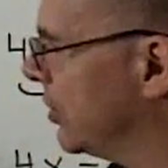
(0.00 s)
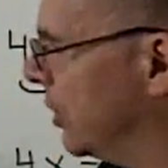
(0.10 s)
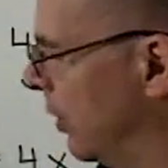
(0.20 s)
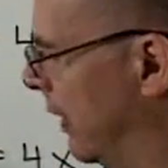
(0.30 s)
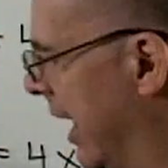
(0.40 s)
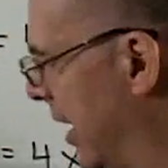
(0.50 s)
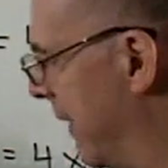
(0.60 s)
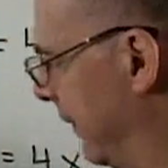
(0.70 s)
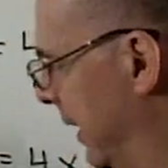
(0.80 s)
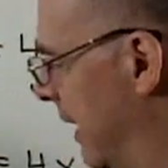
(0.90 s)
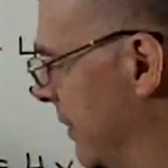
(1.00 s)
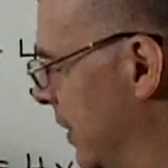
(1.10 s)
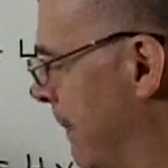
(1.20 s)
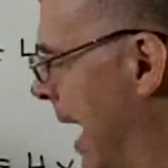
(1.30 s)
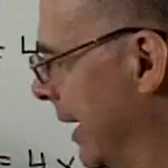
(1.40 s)
two, they definitely give us
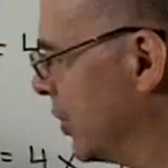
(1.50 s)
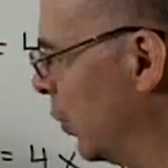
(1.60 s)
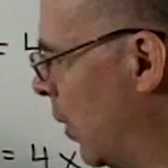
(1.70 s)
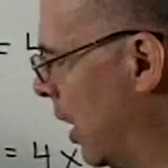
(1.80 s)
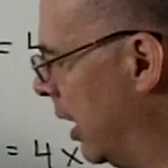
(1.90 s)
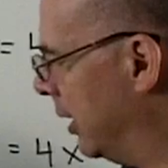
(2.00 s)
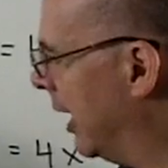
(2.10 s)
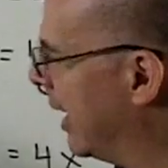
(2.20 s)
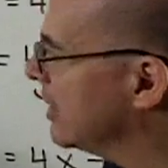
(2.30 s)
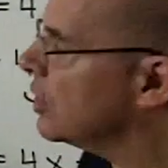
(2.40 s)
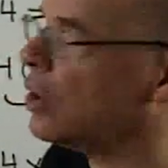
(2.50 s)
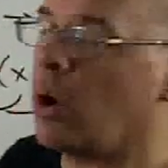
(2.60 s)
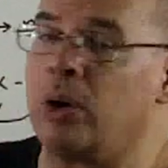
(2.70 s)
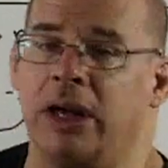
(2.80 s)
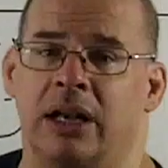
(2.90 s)
a minus one. And as
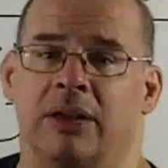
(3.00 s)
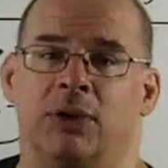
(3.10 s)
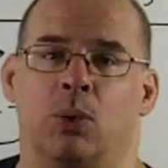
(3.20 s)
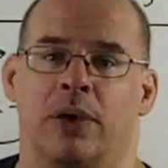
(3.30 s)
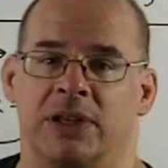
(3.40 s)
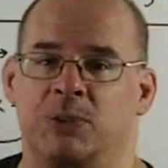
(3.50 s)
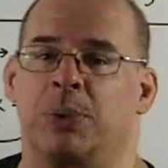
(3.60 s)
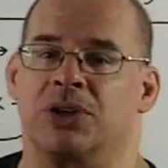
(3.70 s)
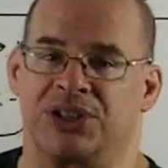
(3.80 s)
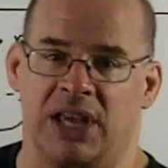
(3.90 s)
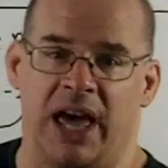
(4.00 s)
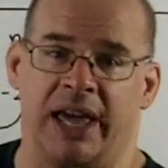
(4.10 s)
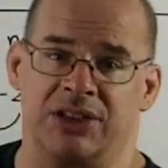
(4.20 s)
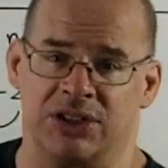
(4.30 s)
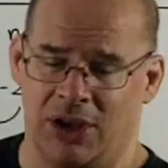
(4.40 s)
noted, if you want this
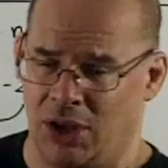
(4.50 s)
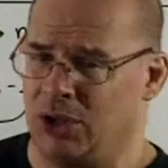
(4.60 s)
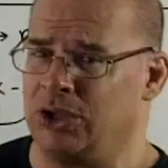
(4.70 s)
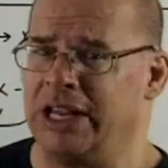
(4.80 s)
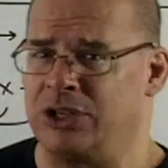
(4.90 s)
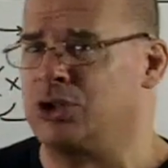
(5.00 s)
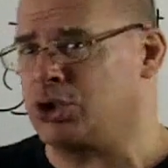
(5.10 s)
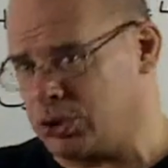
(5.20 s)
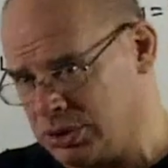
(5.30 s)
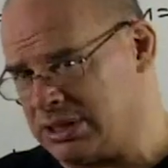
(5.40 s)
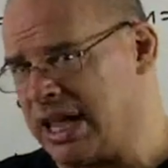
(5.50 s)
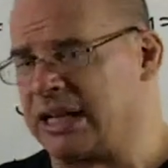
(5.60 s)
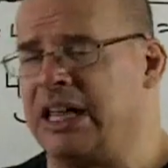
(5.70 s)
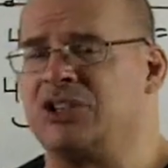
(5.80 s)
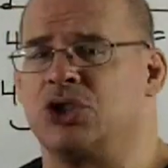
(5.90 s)
precise, you need
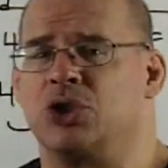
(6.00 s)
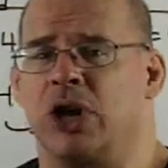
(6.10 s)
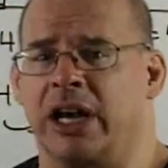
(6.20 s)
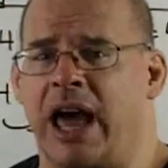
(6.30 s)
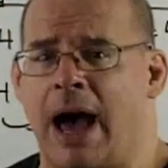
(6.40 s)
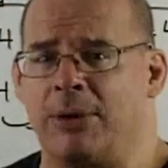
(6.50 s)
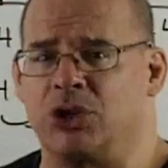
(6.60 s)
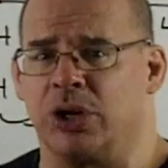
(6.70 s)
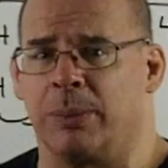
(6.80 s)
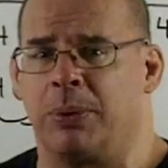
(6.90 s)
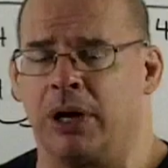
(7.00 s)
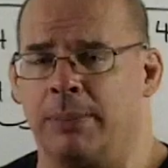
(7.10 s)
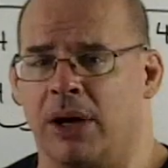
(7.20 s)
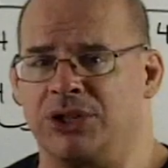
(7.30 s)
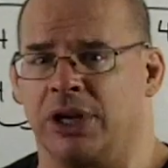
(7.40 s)
techniques of trigonometry are pretty
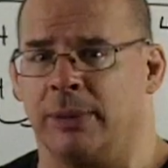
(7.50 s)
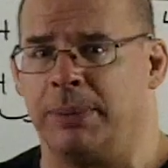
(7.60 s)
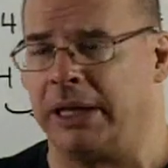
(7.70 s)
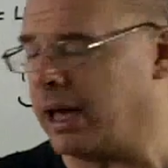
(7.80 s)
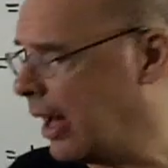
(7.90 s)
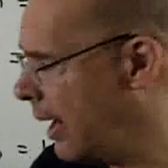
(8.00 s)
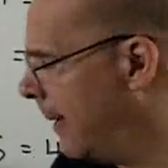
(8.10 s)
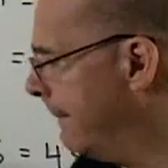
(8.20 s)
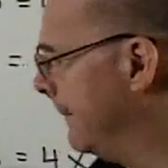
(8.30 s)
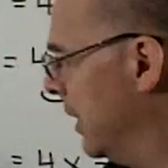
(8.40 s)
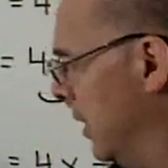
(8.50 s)
much going to be um,